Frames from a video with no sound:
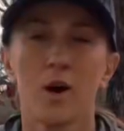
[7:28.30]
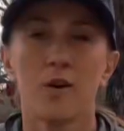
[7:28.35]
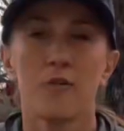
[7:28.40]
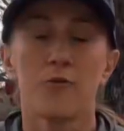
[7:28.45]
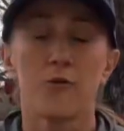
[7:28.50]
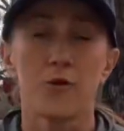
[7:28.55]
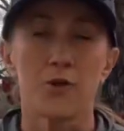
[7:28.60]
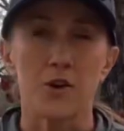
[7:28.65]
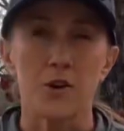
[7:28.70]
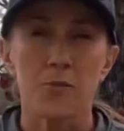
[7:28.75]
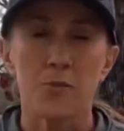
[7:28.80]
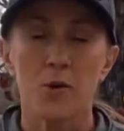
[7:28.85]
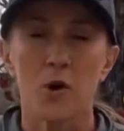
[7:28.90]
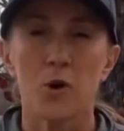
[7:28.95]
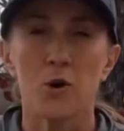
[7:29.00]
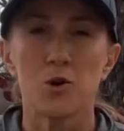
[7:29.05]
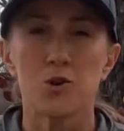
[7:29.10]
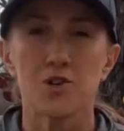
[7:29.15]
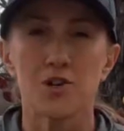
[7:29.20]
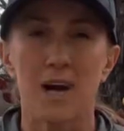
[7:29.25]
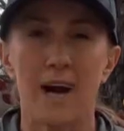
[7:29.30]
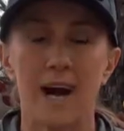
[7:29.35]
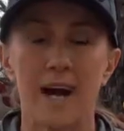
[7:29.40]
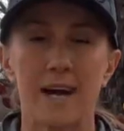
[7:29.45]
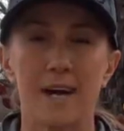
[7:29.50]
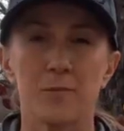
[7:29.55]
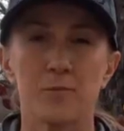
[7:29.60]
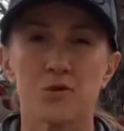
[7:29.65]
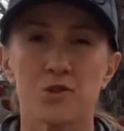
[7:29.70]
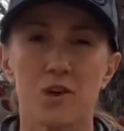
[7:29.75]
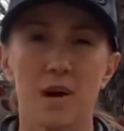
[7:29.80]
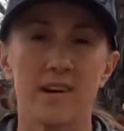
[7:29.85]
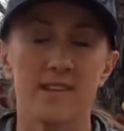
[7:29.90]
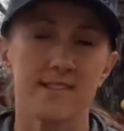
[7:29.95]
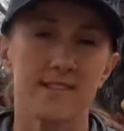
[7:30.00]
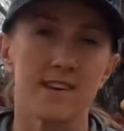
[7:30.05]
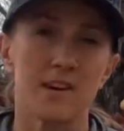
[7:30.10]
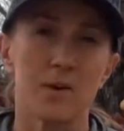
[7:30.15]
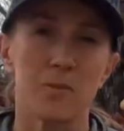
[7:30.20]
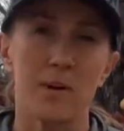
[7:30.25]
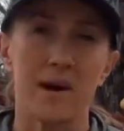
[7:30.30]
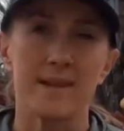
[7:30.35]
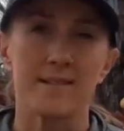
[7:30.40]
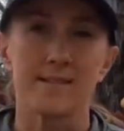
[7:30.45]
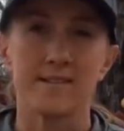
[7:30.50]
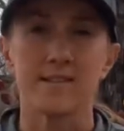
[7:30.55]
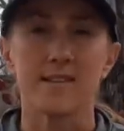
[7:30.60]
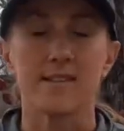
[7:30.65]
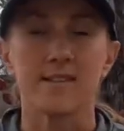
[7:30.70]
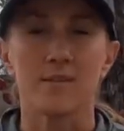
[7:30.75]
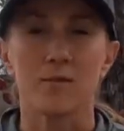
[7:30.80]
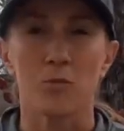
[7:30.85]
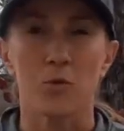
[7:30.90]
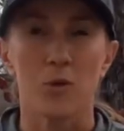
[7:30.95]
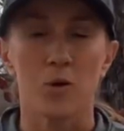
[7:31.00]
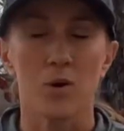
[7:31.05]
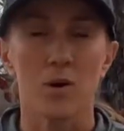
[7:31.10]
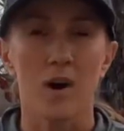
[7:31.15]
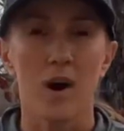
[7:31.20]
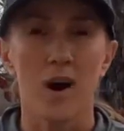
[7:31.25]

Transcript: For the approach, I am trusting my Z Swirl